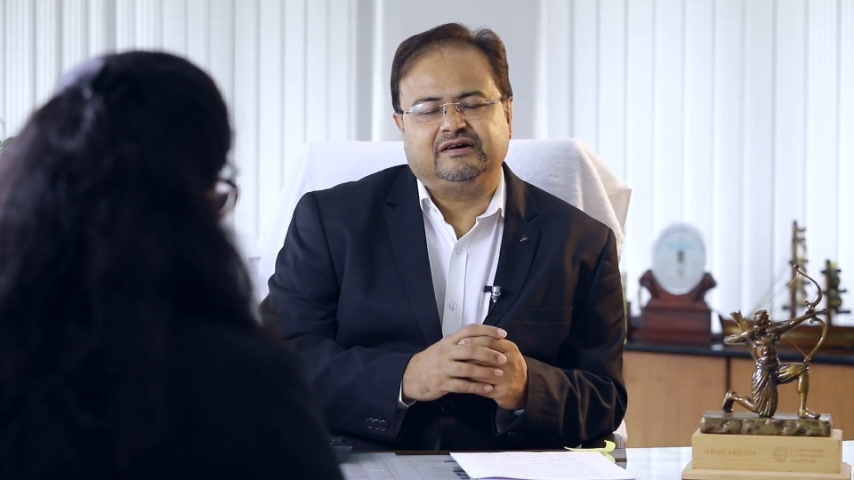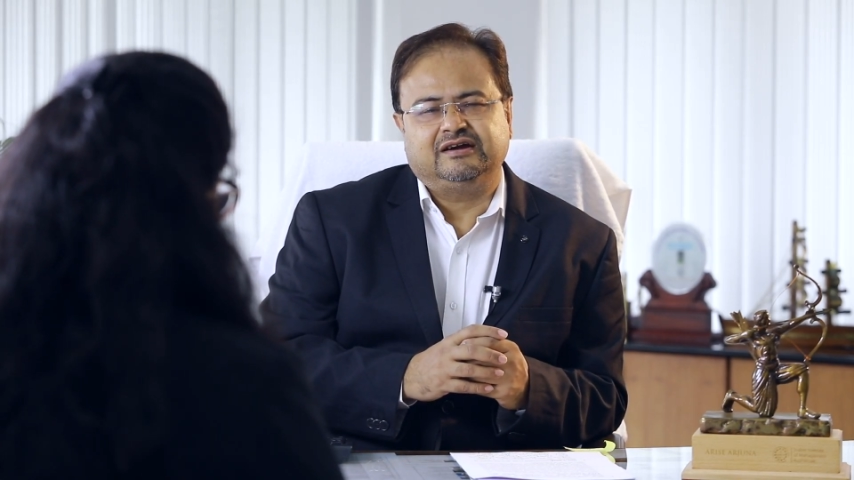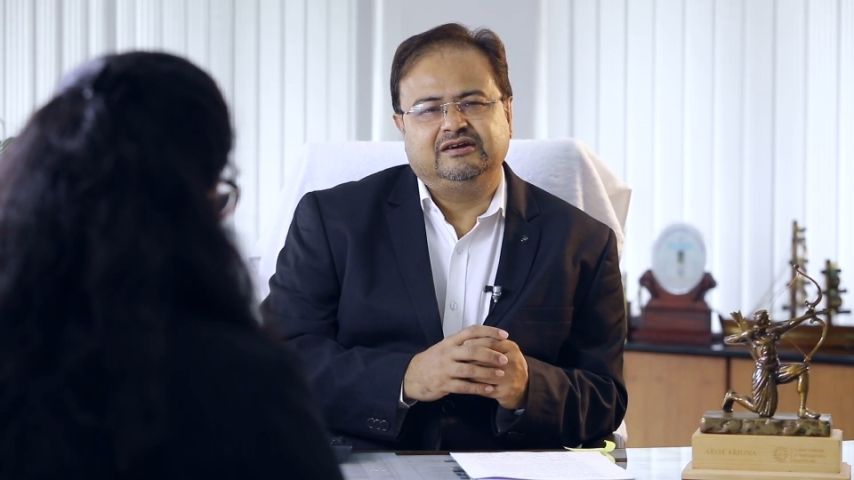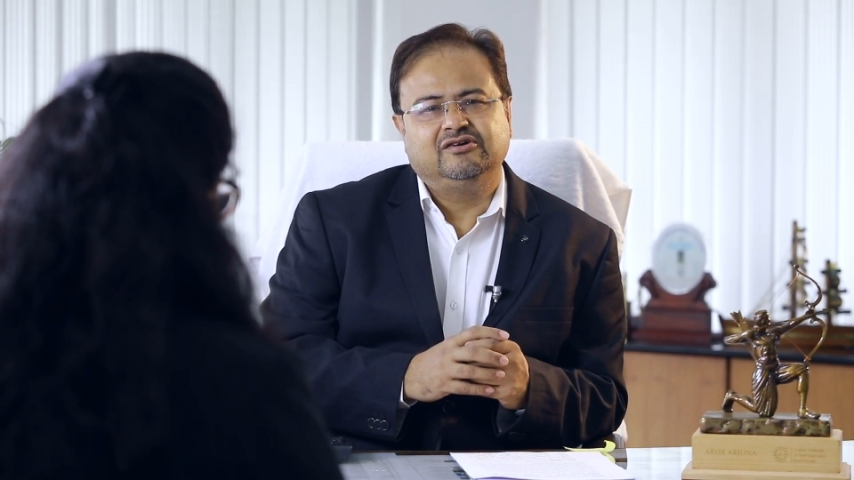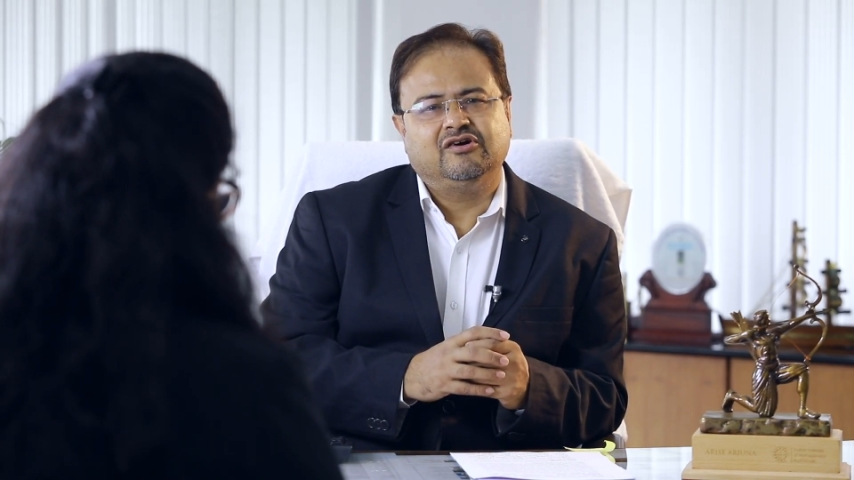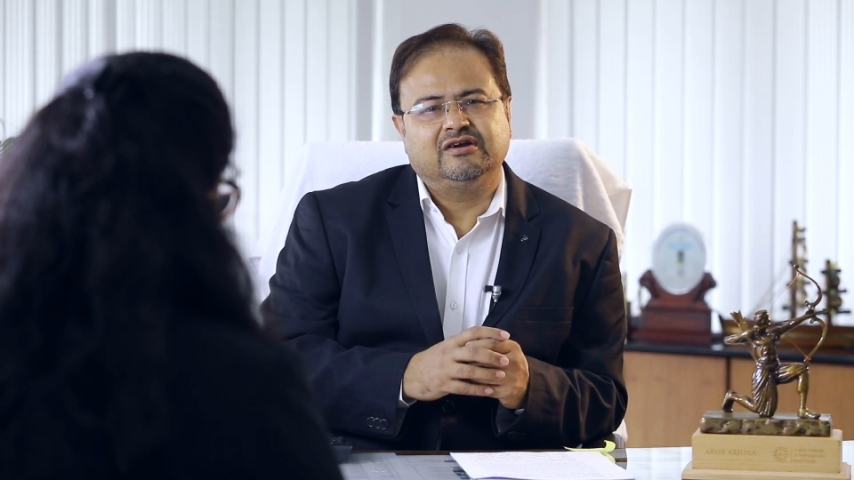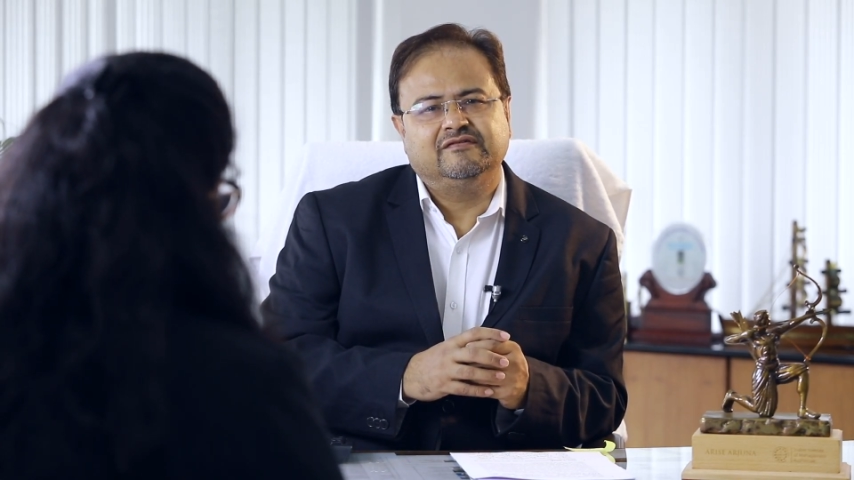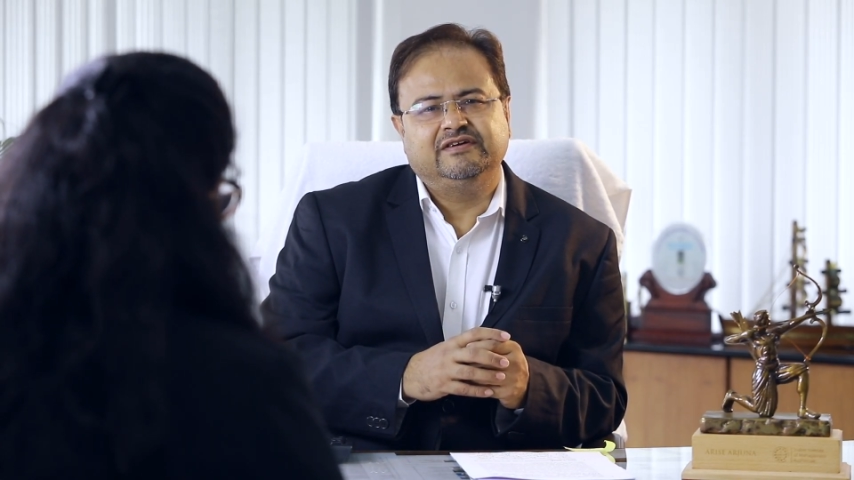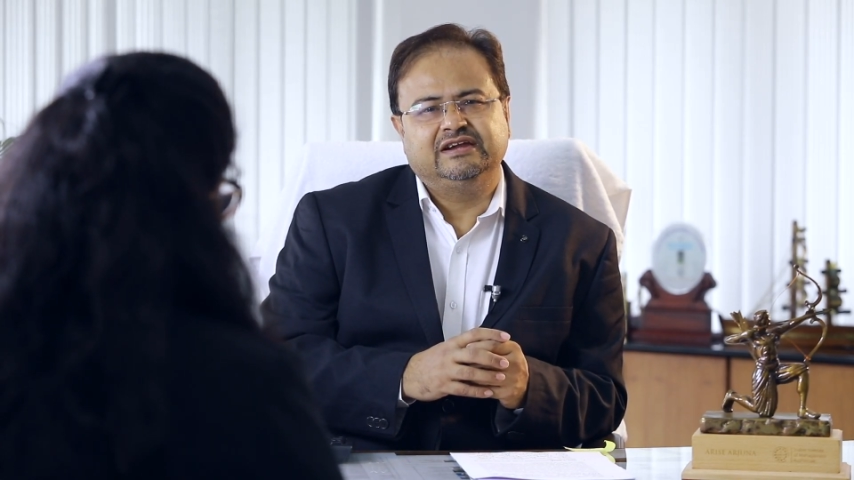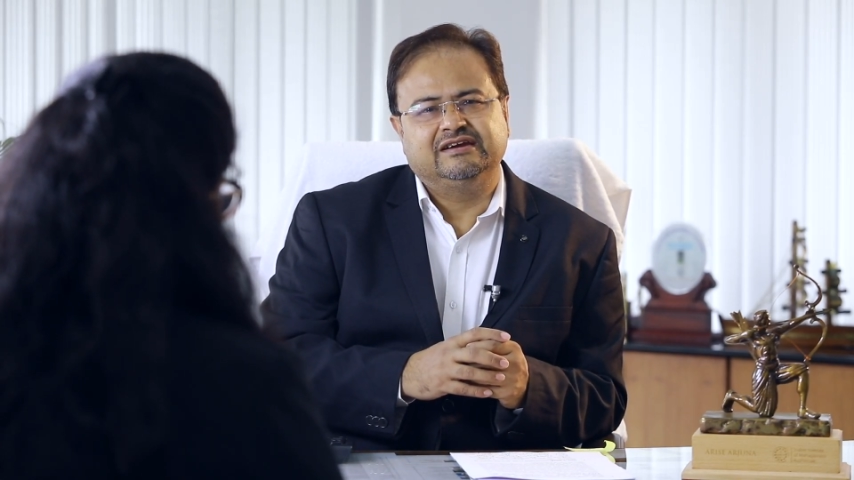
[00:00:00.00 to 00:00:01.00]
undergone a
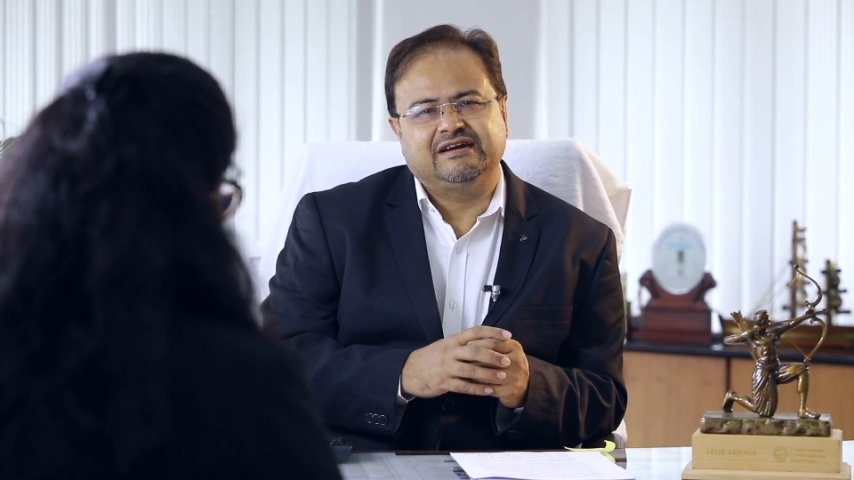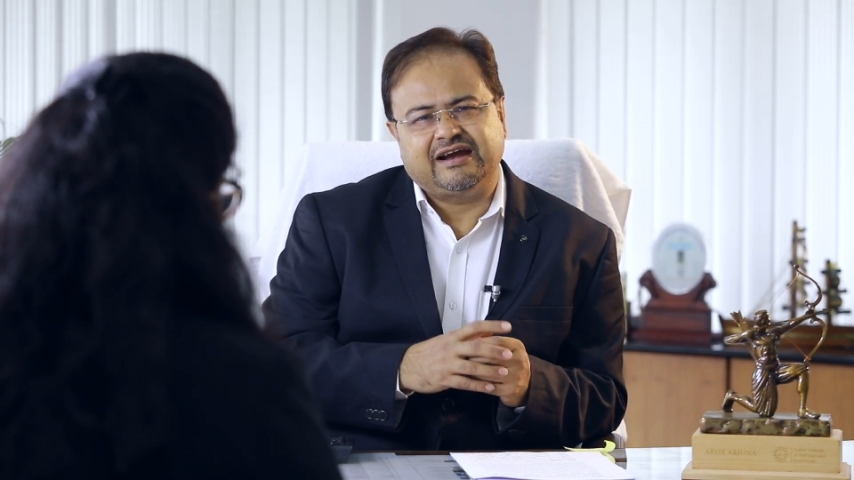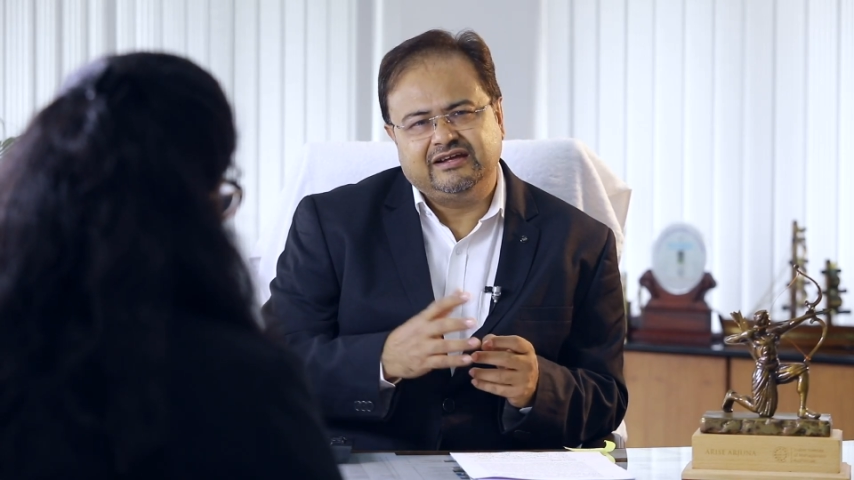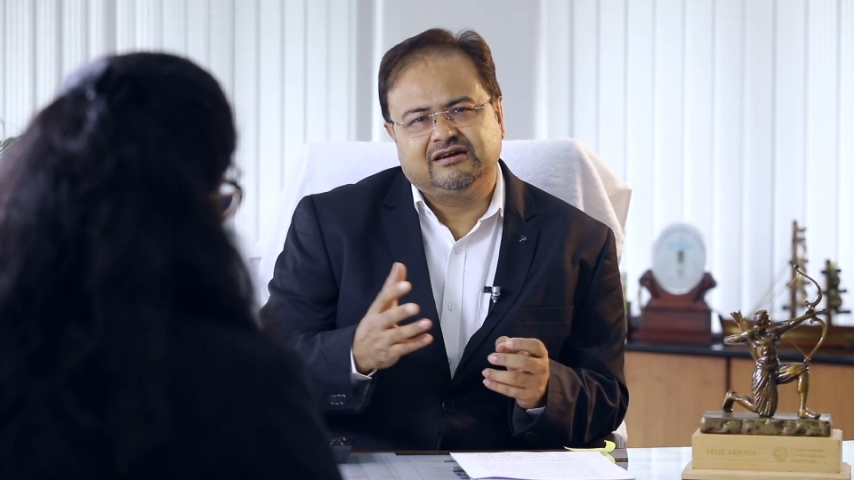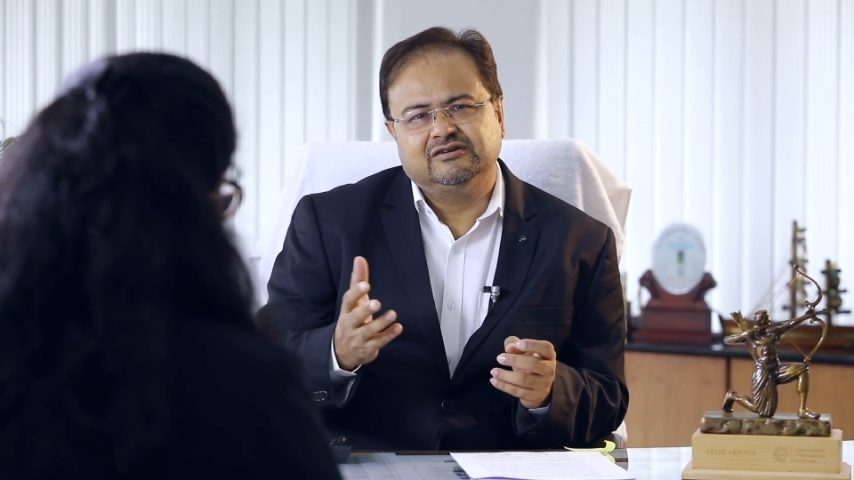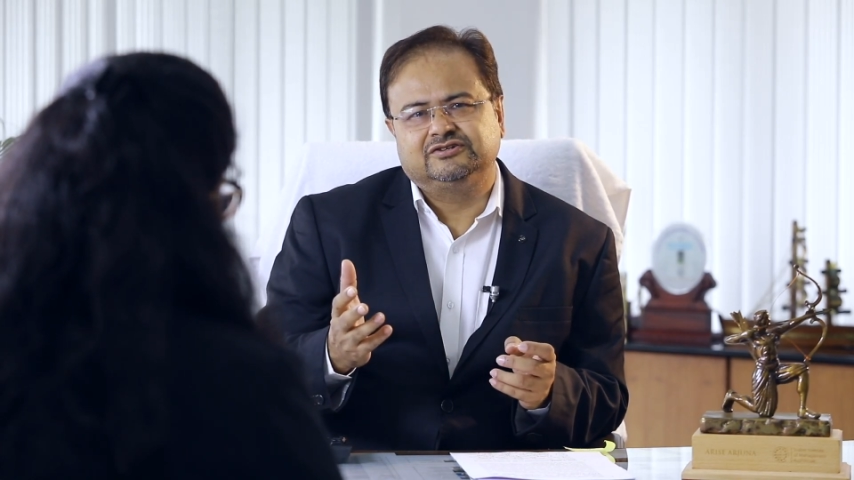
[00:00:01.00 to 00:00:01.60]
very radical